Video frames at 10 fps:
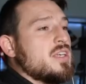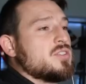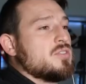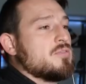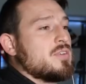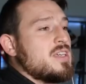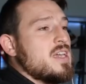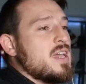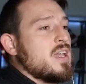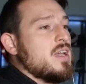this
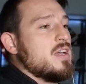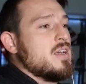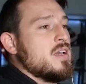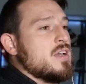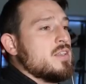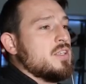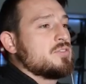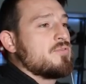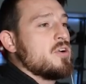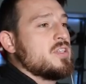kick, this
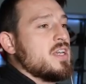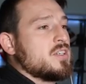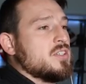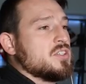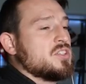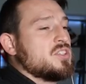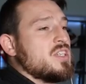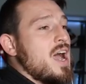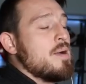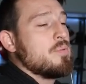front kick to
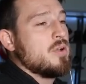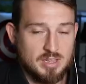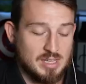stop the